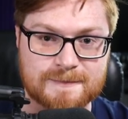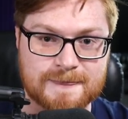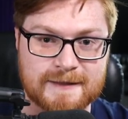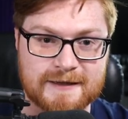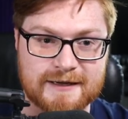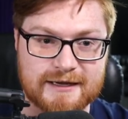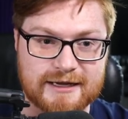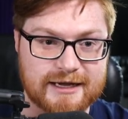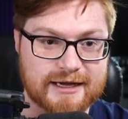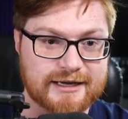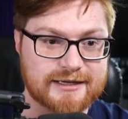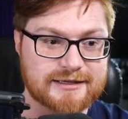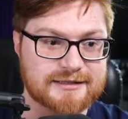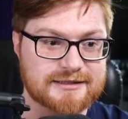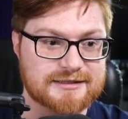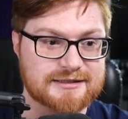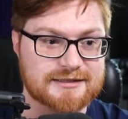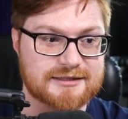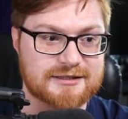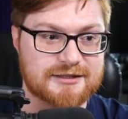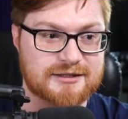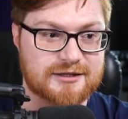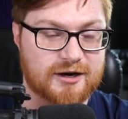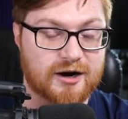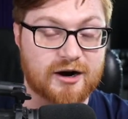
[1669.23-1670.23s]
And
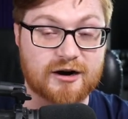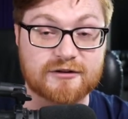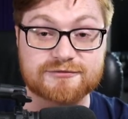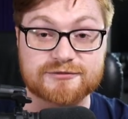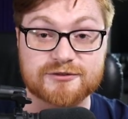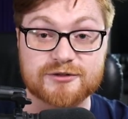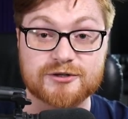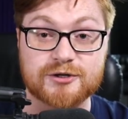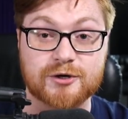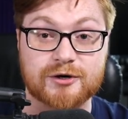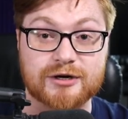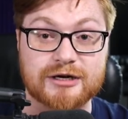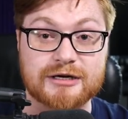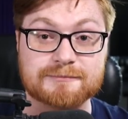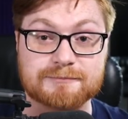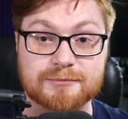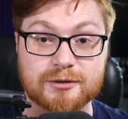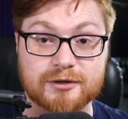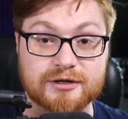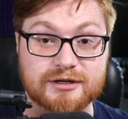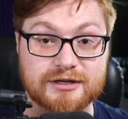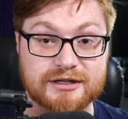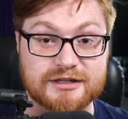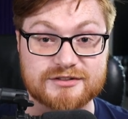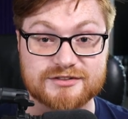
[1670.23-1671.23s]
offer your
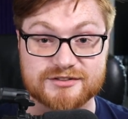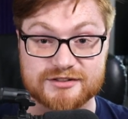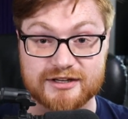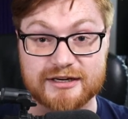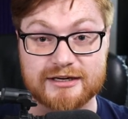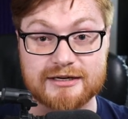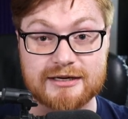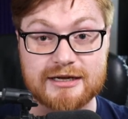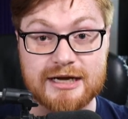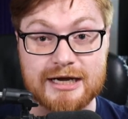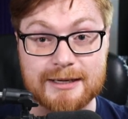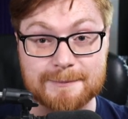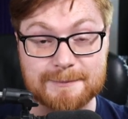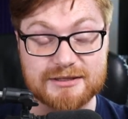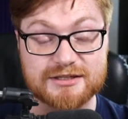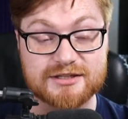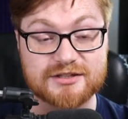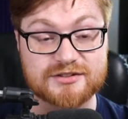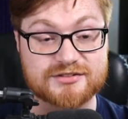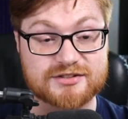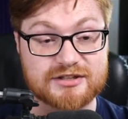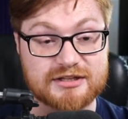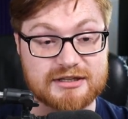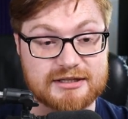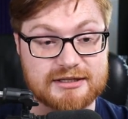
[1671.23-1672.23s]
input and insight,
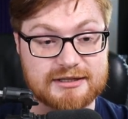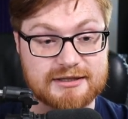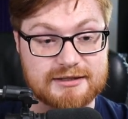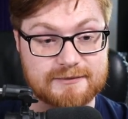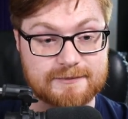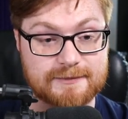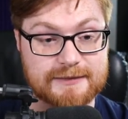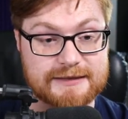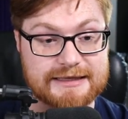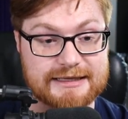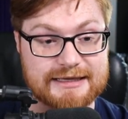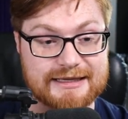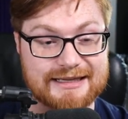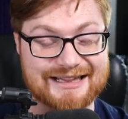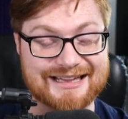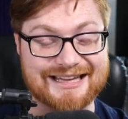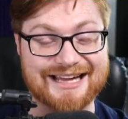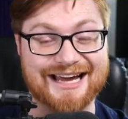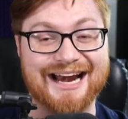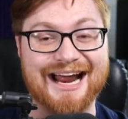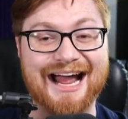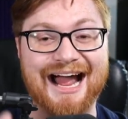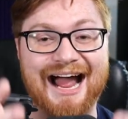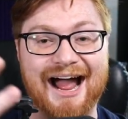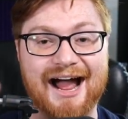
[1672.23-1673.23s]
because
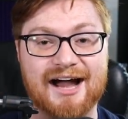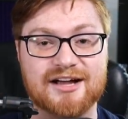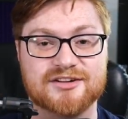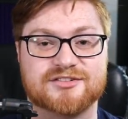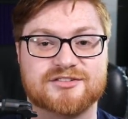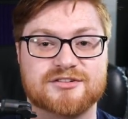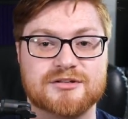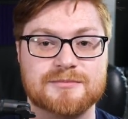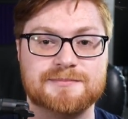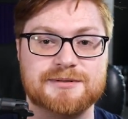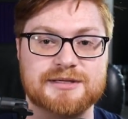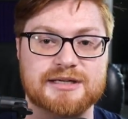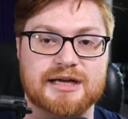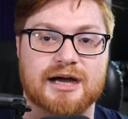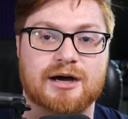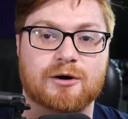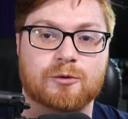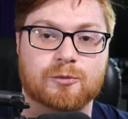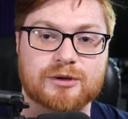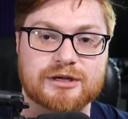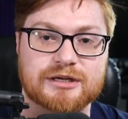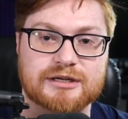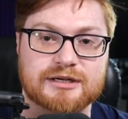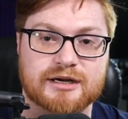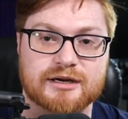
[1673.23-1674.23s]
that has to be how
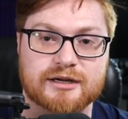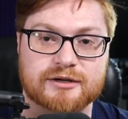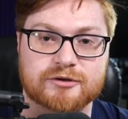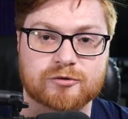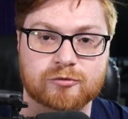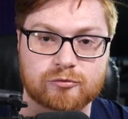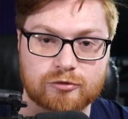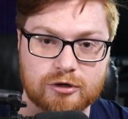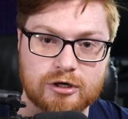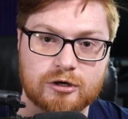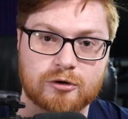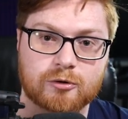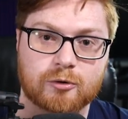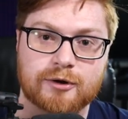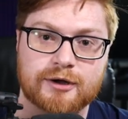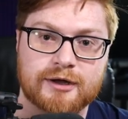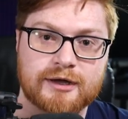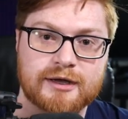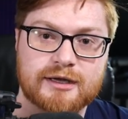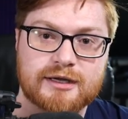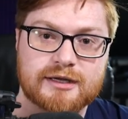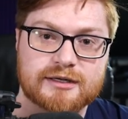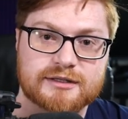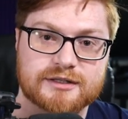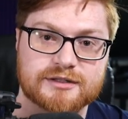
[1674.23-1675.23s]
we kind of grow
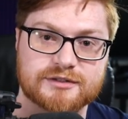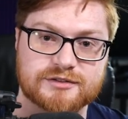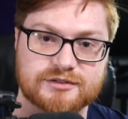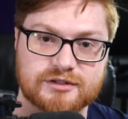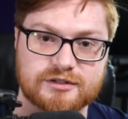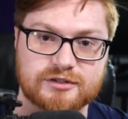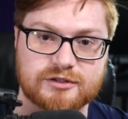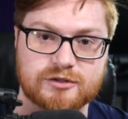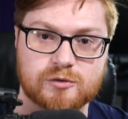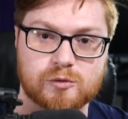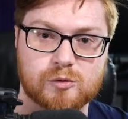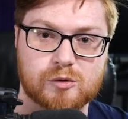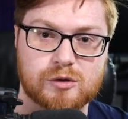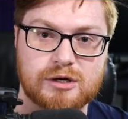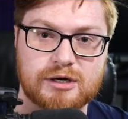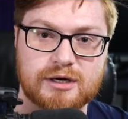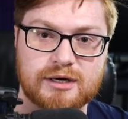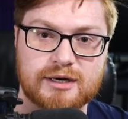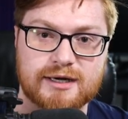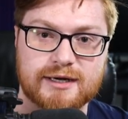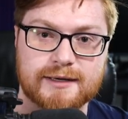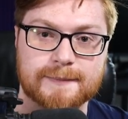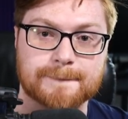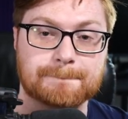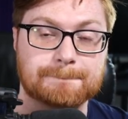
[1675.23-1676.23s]
and continue
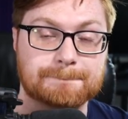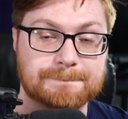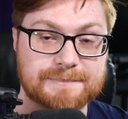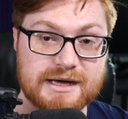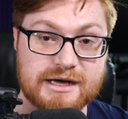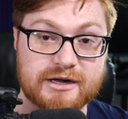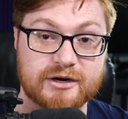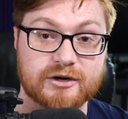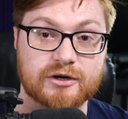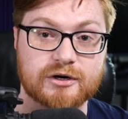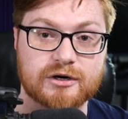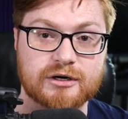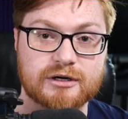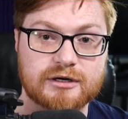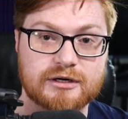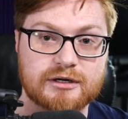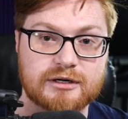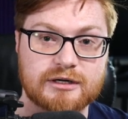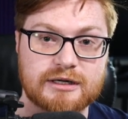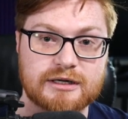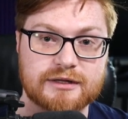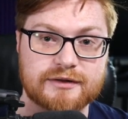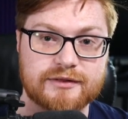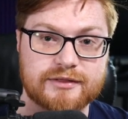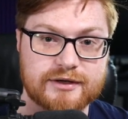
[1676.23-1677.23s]
and better
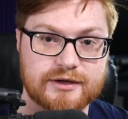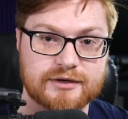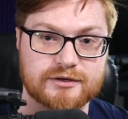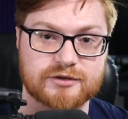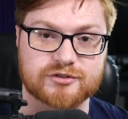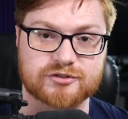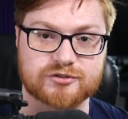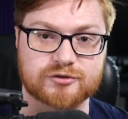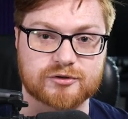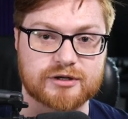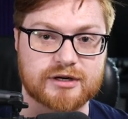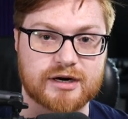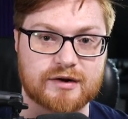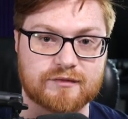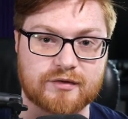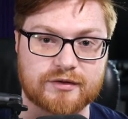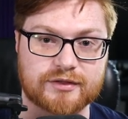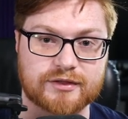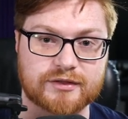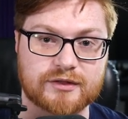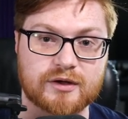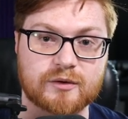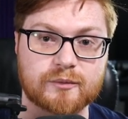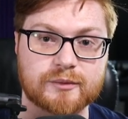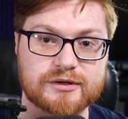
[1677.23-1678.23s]
the industry and
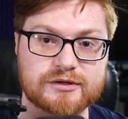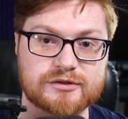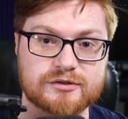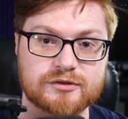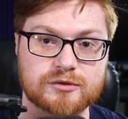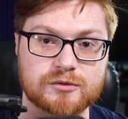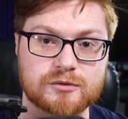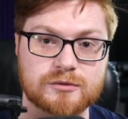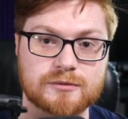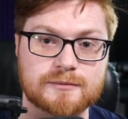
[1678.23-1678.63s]
everything that we do.